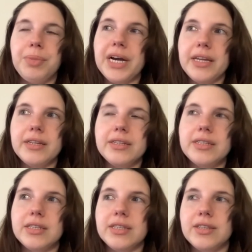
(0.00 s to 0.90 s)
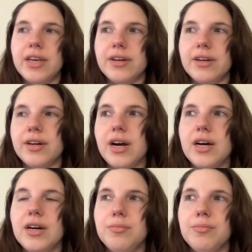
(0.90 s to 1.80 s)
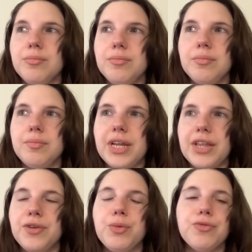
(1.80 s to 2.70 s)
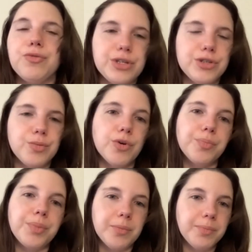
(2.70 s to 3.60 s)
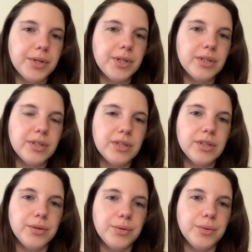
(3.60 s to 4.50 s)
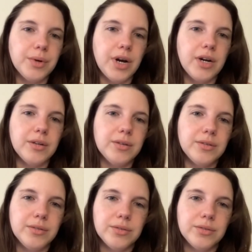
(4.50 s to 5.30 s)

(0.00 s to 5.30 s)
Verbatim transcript: but there, um, but I think we've reached more people who uh,